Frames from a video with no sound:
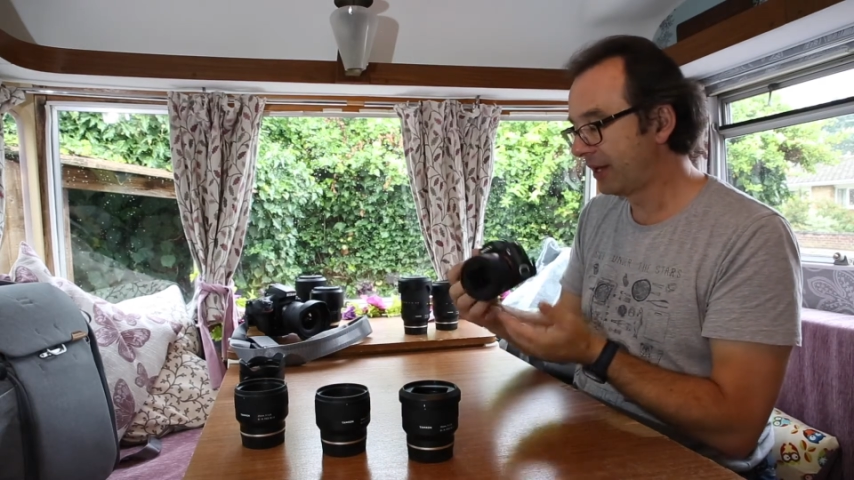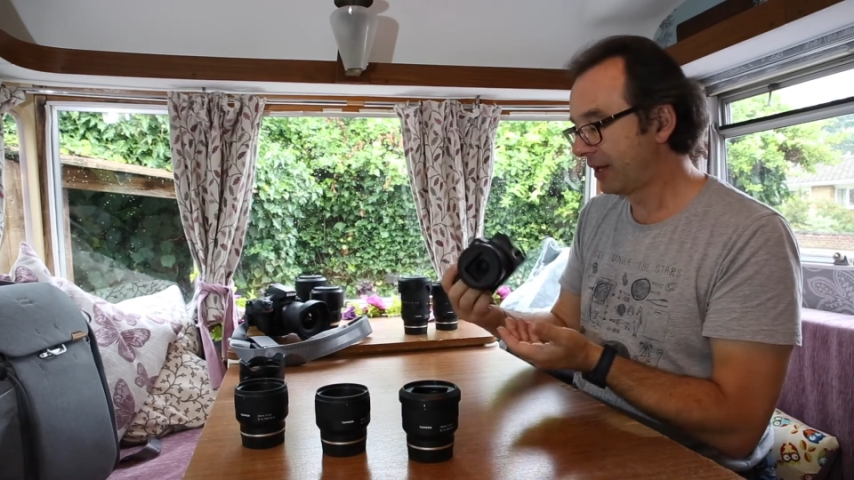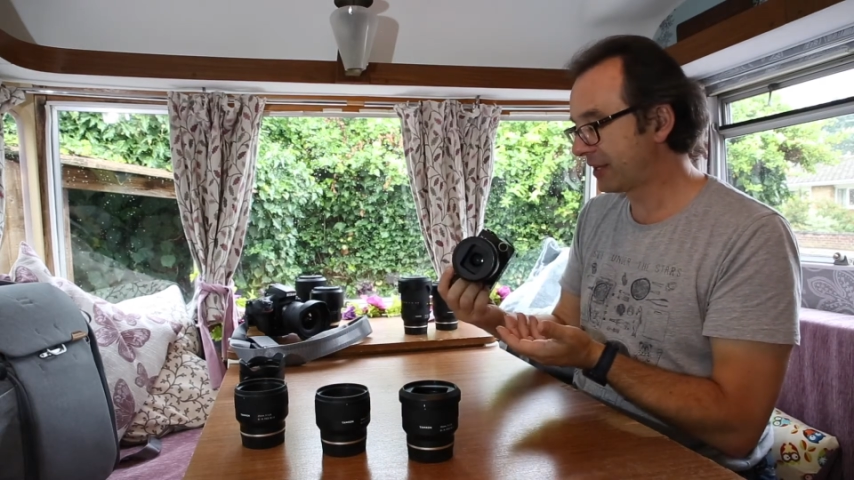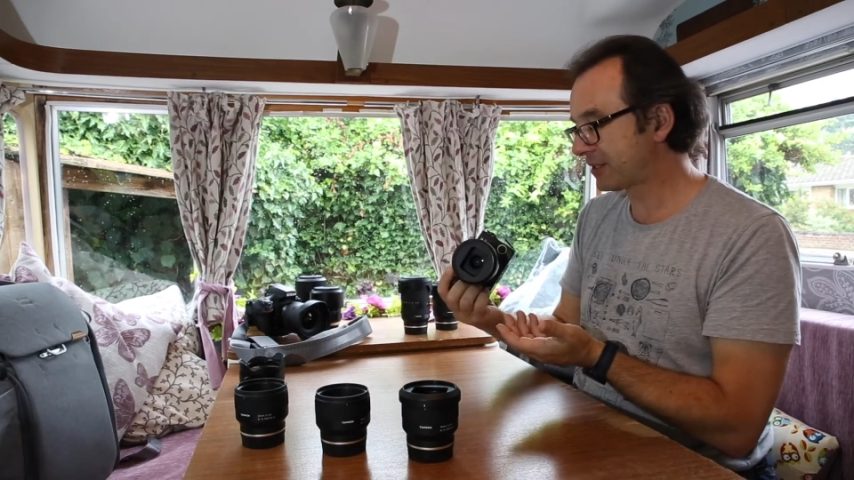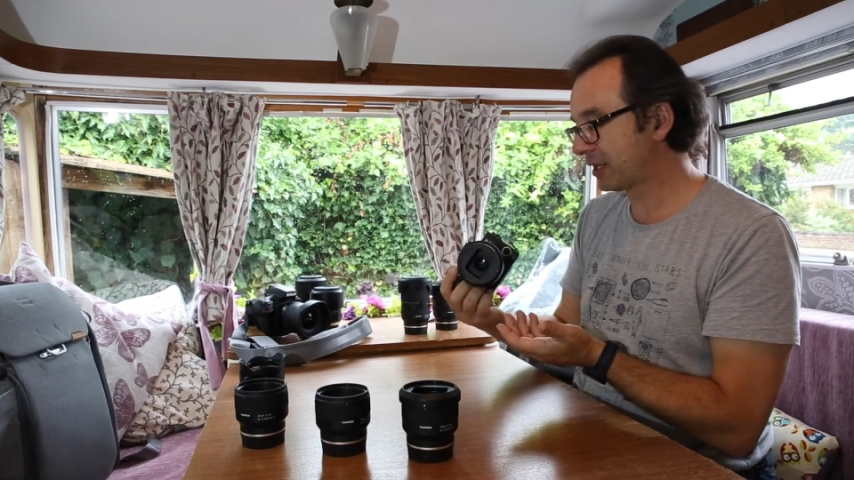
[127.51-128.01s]

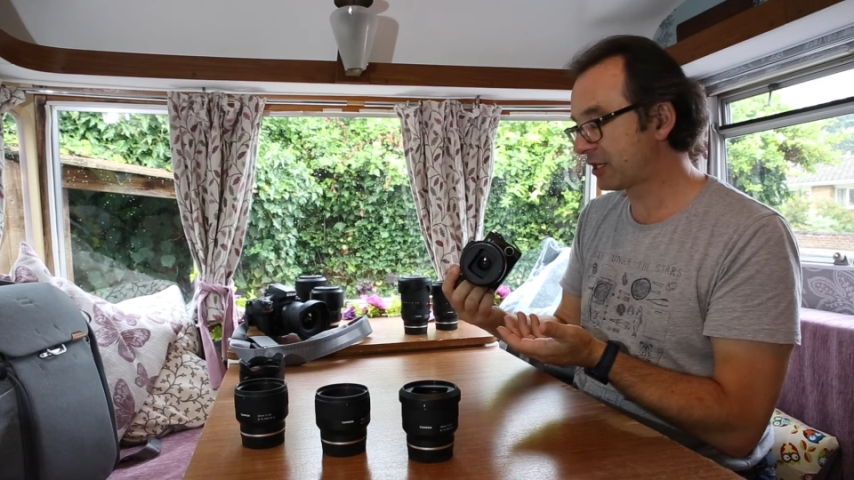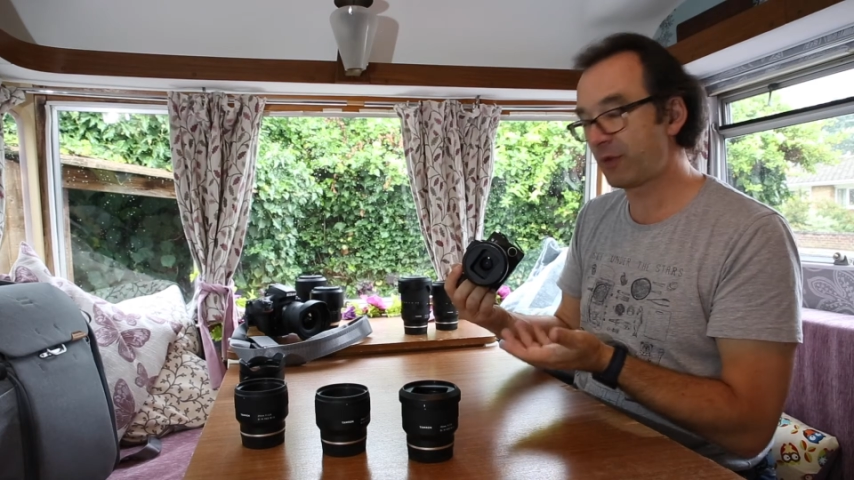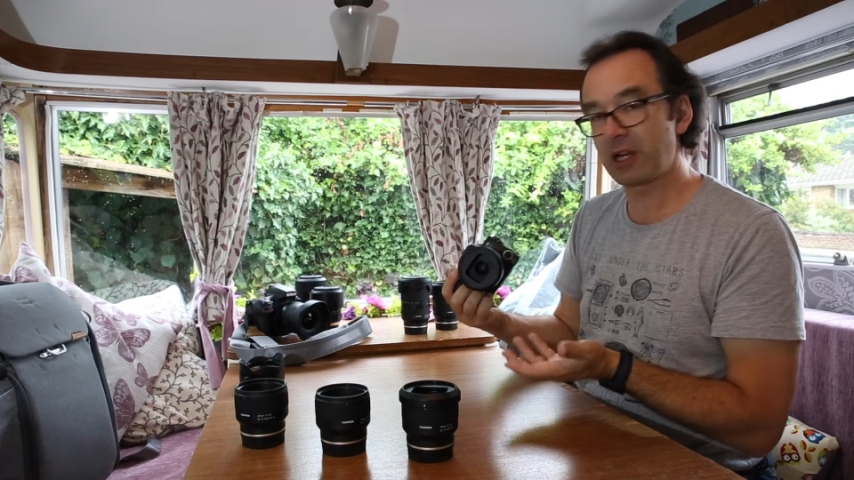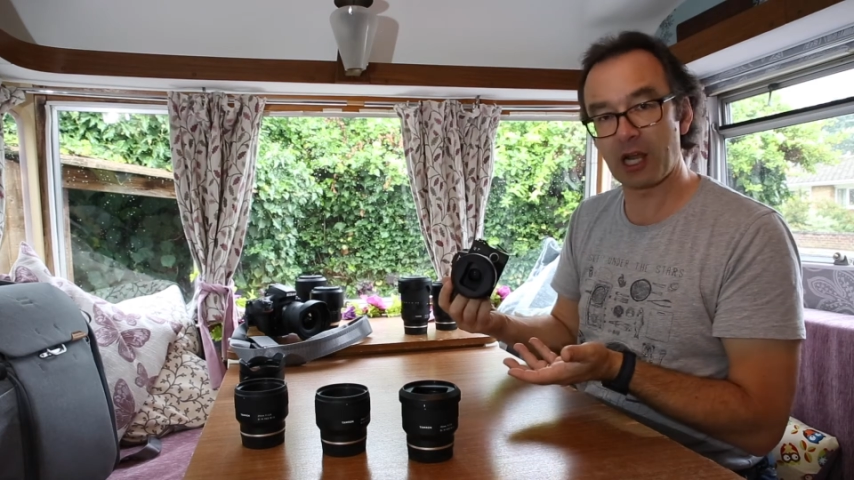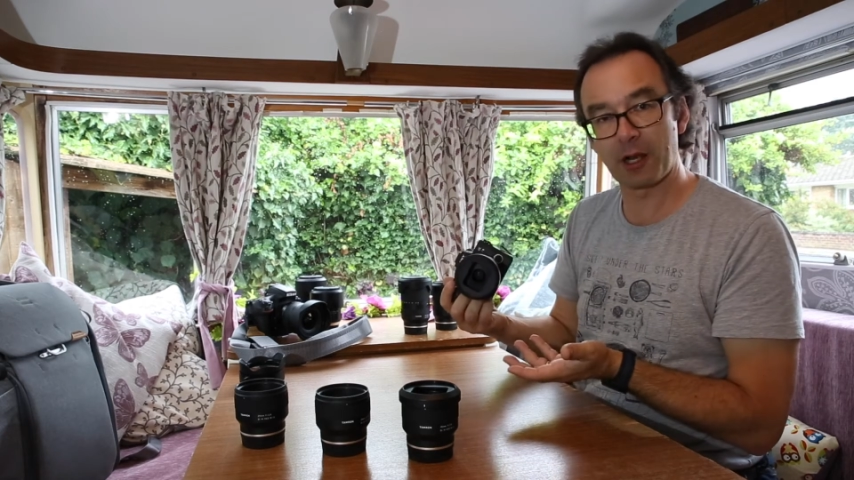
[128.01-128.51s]
it's
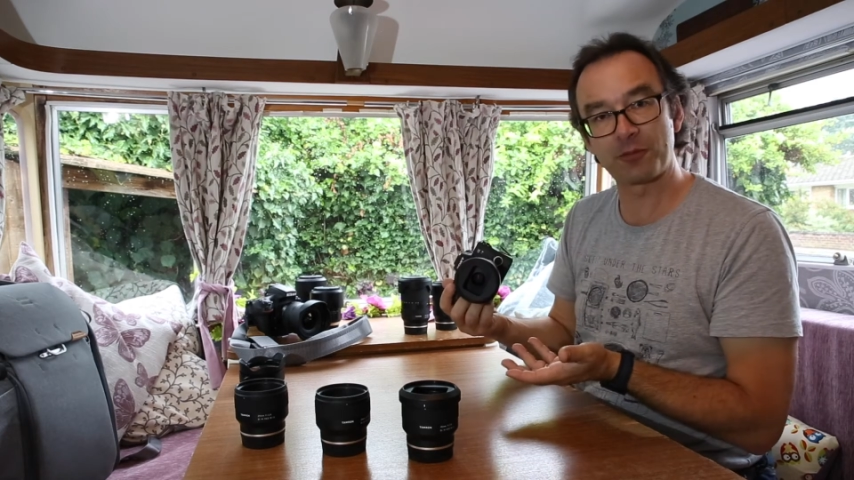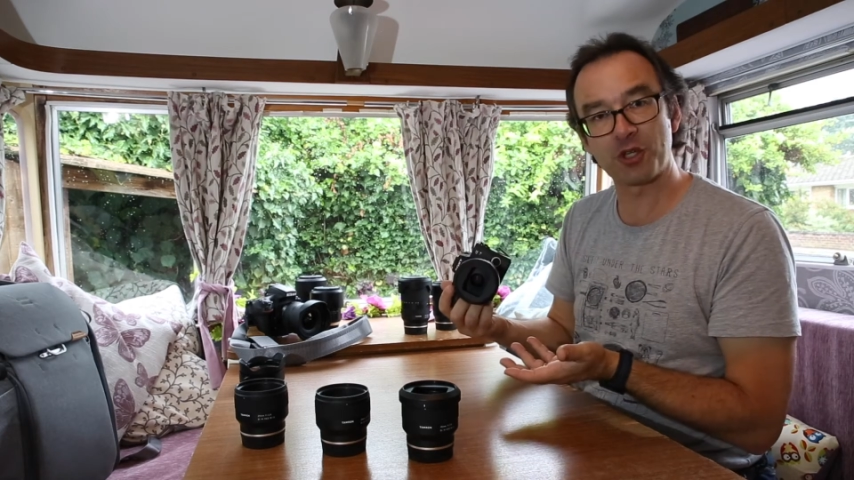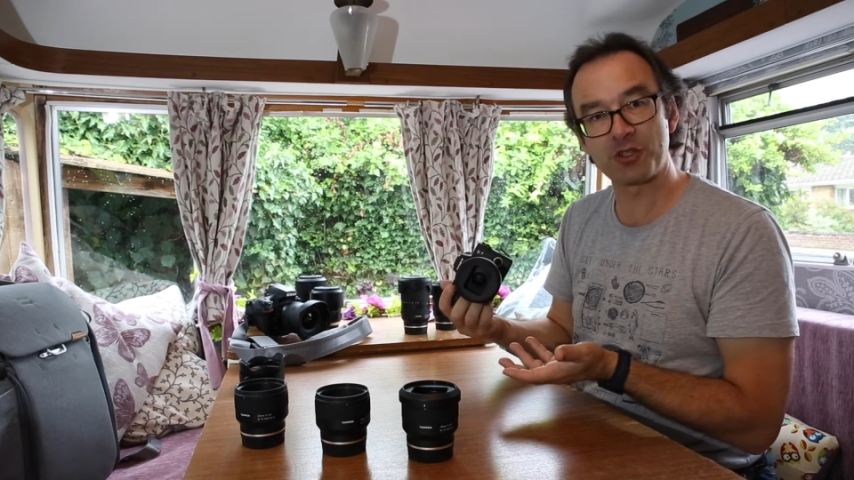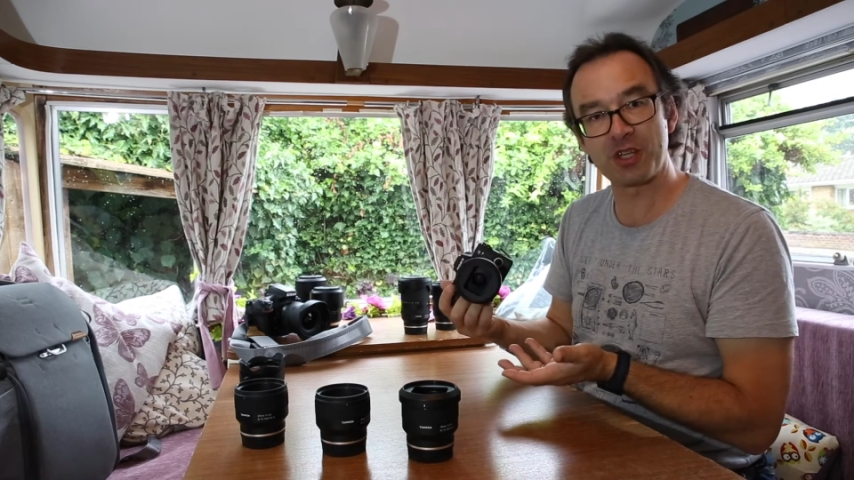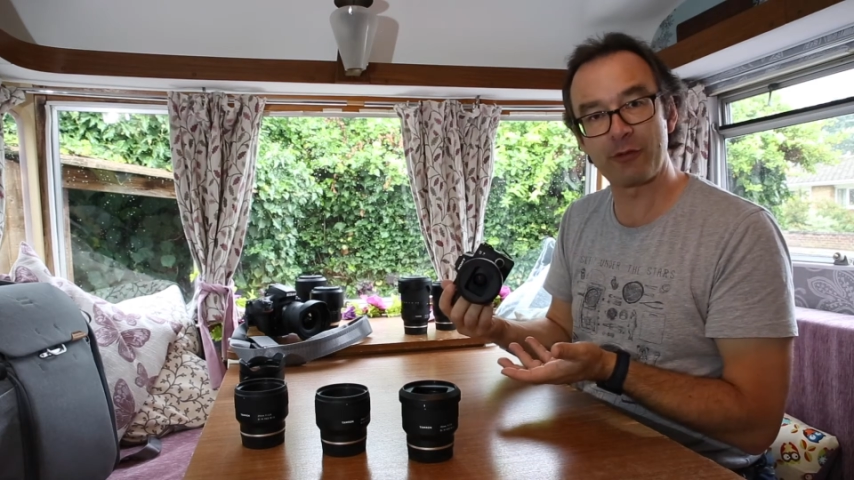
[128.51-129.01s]
fairly
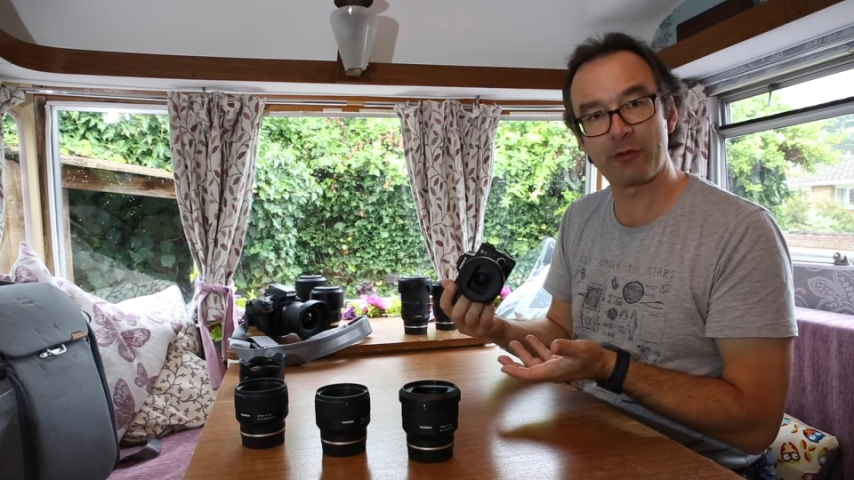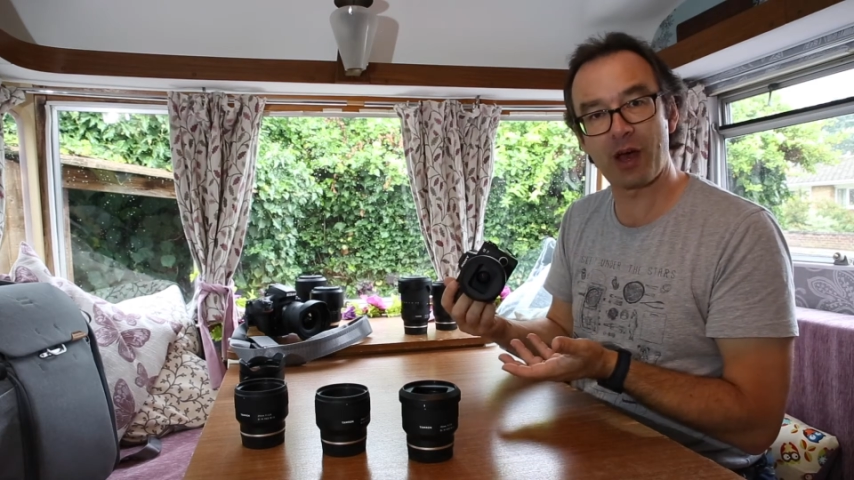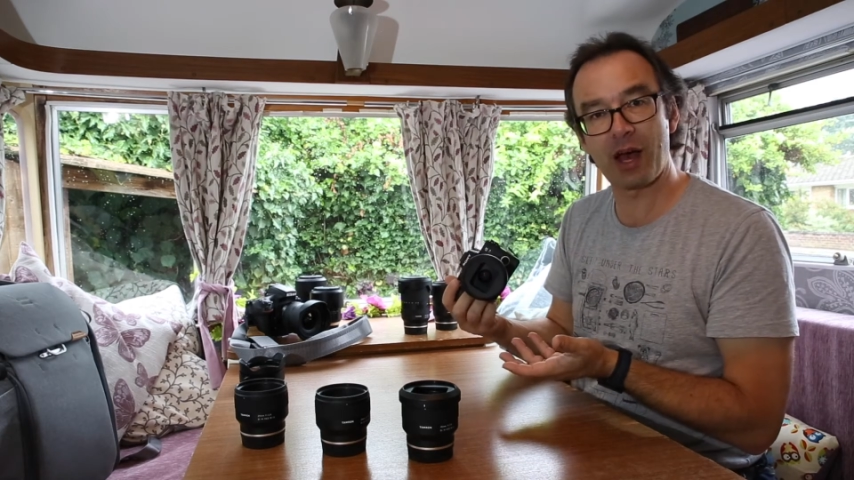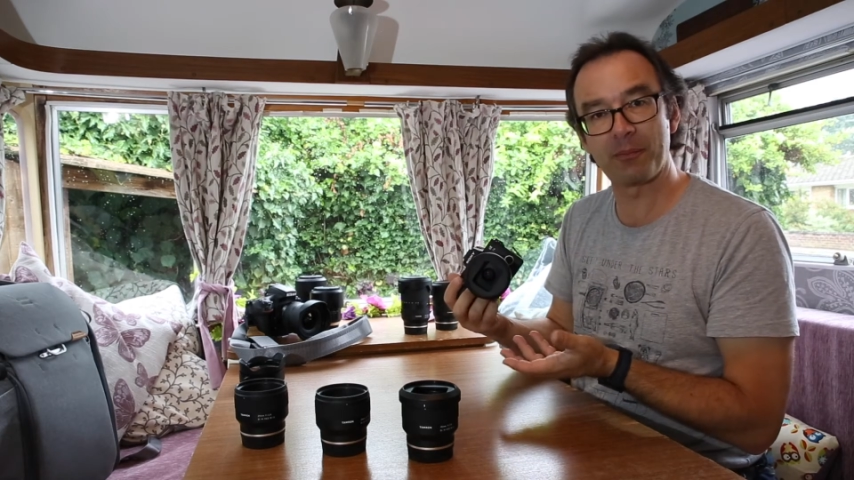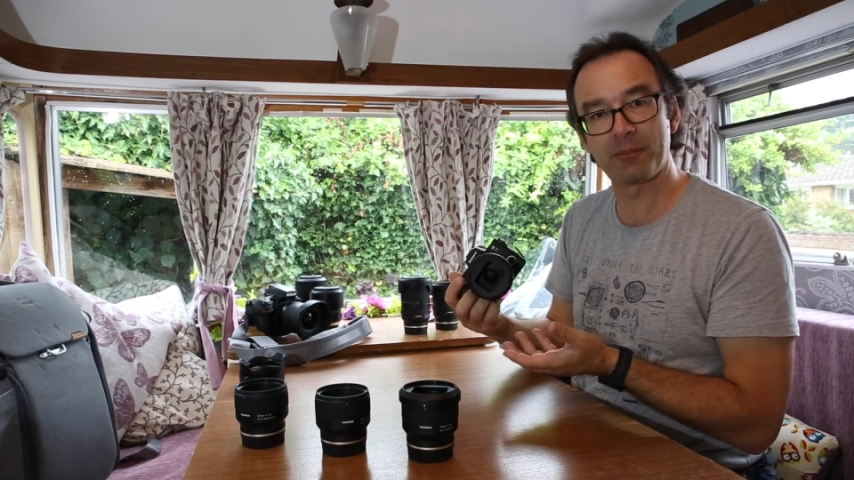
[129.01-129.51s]
unobtrusive
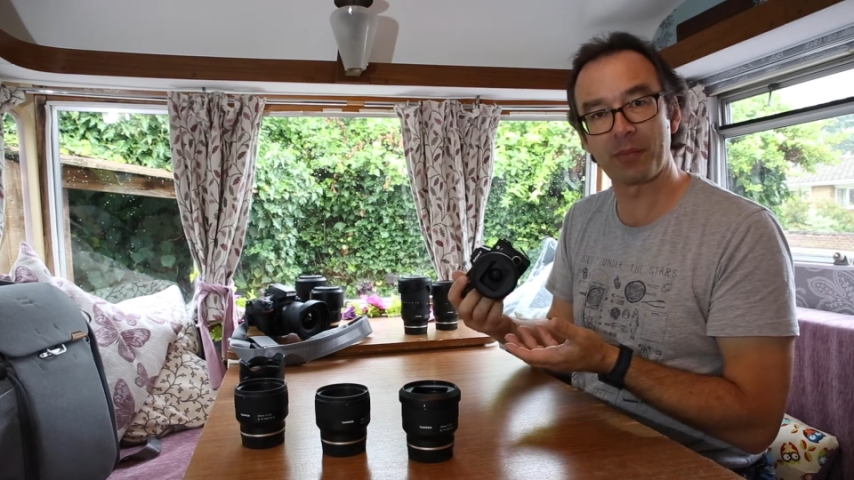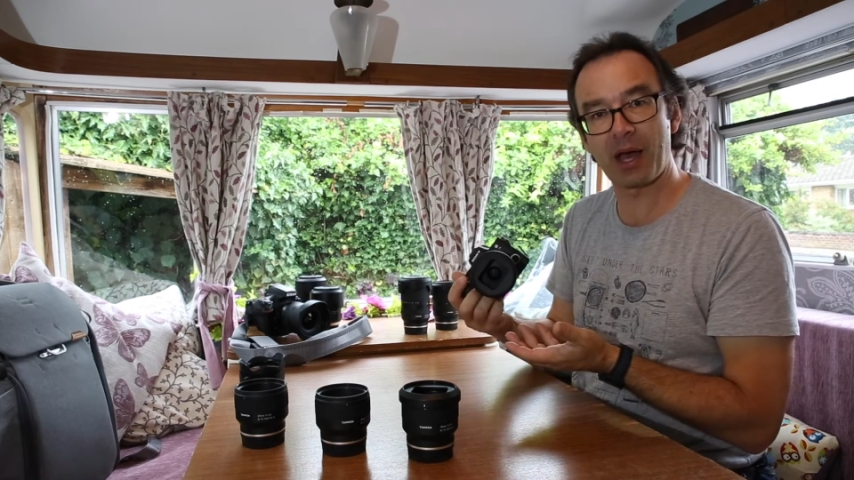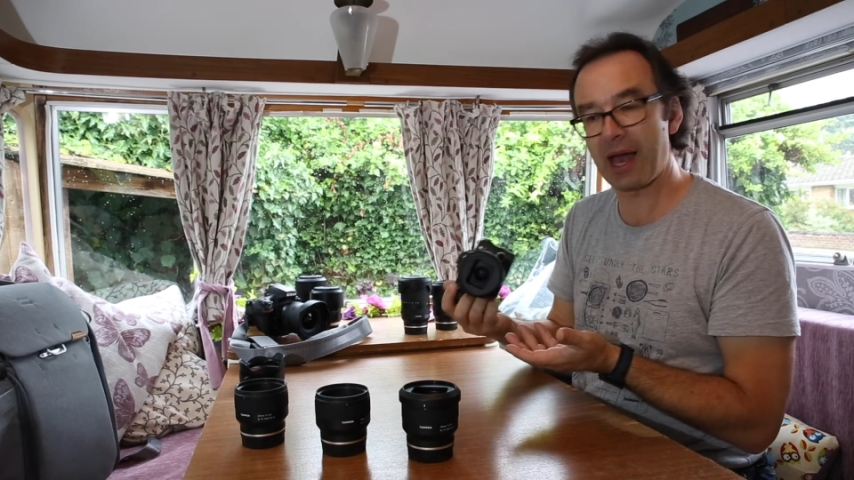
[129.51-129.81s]
and